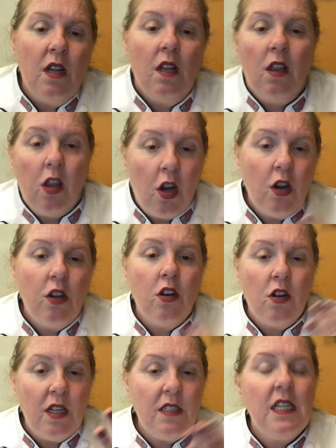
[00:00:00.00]
learn. You're
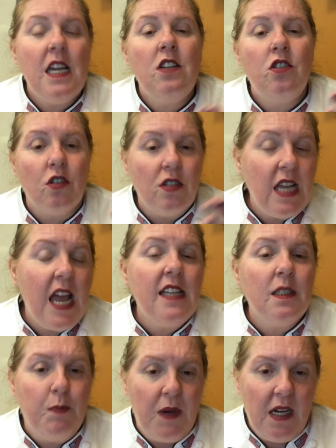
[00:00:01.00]
gonna teach your
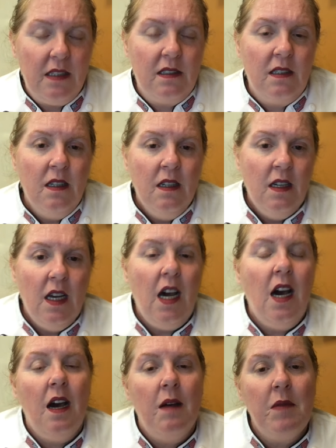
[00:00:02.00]
taste buds,
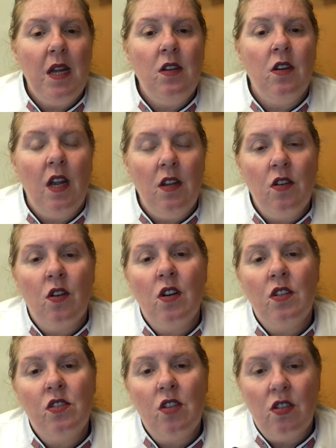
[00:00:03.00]
and you're
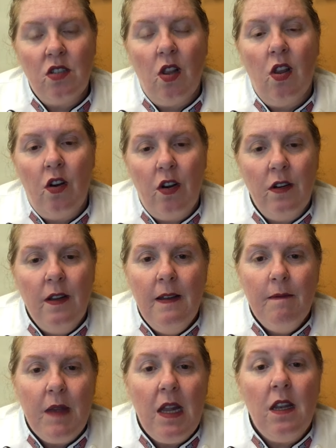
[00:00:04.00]
gonna start to learn.
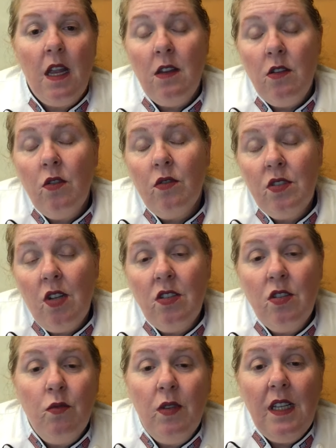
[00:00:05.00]
And you'll
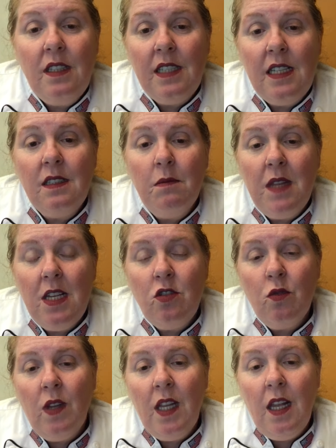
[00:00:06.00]
start to really see some things
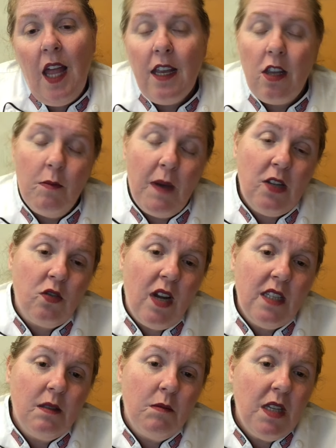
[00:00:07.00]
you really like. You might
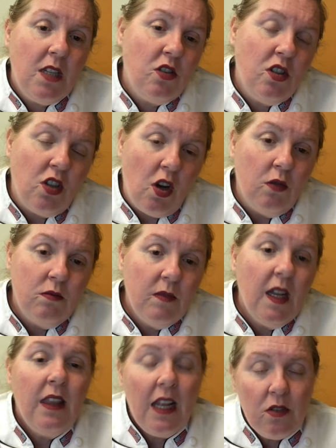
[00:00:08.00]
try some things you don't,
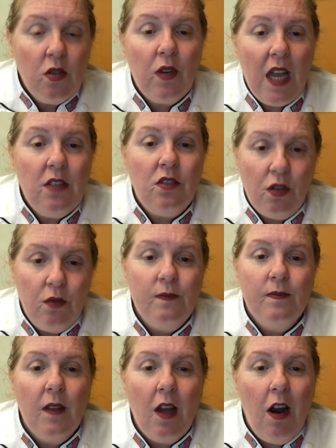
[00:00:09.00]
and that's okay too.
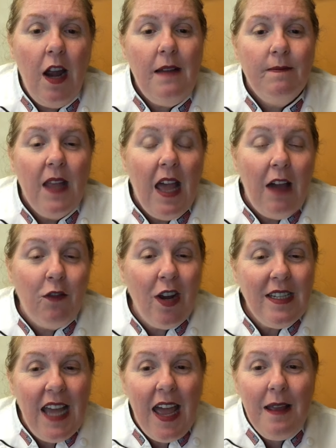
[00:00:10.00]
All right. Have a
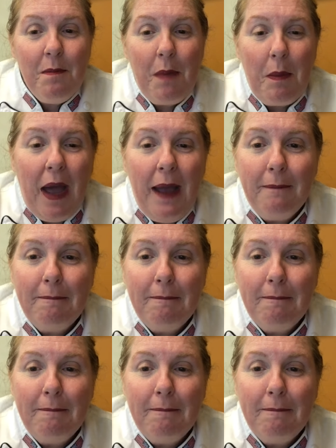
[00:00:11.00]
great day. Bye bye.